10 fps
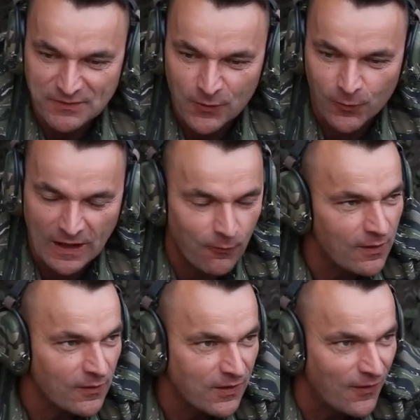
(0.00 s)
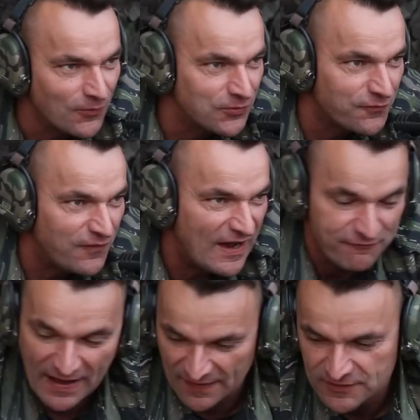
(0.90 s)
Ula will go to
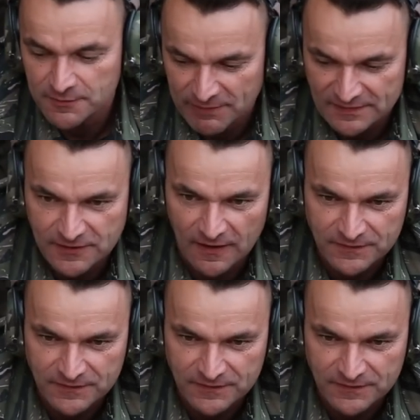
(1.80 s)
500, but uh,